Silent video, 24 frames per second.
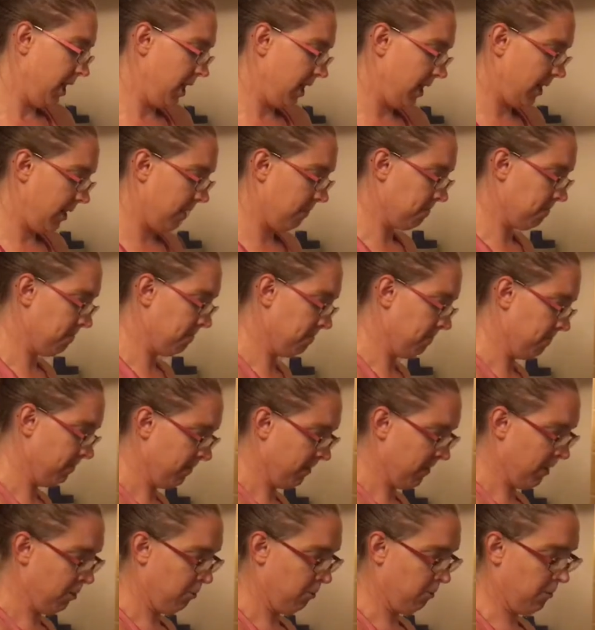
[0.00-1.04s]
you
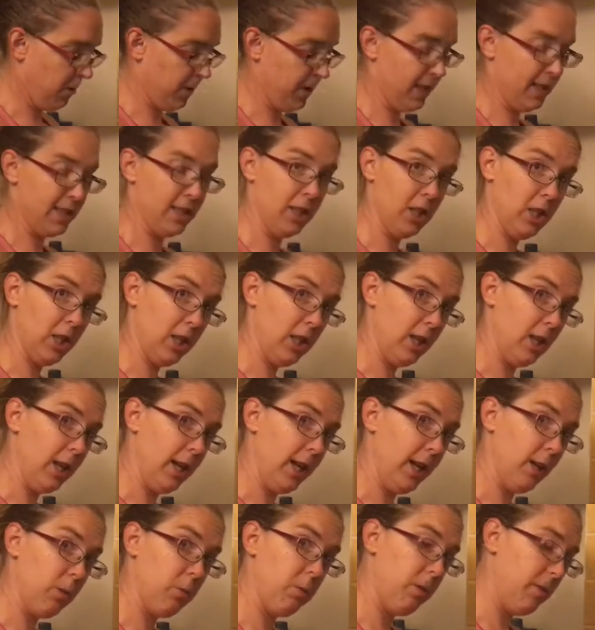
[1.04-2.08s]
what these look
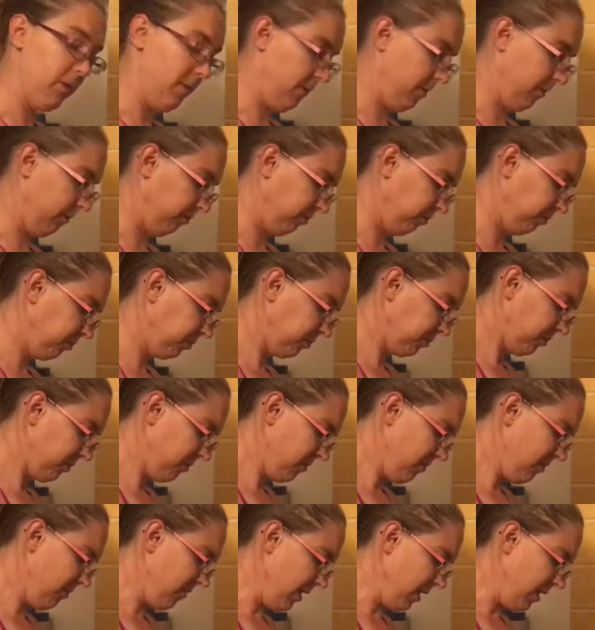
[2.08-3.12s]
like with
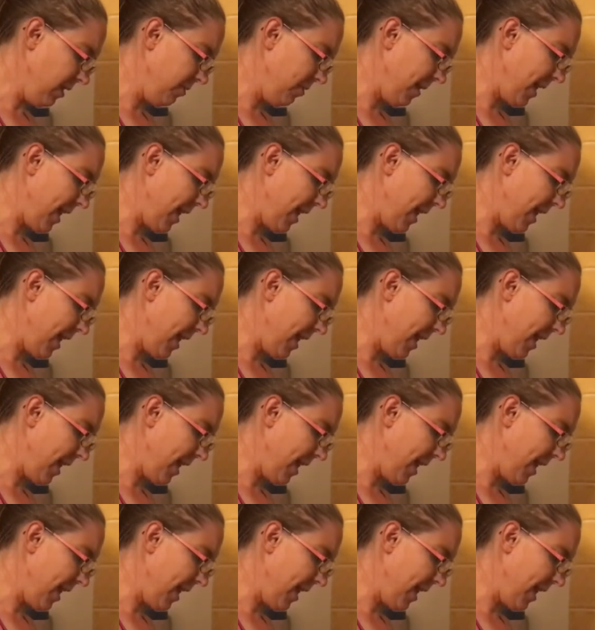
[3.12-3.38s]
the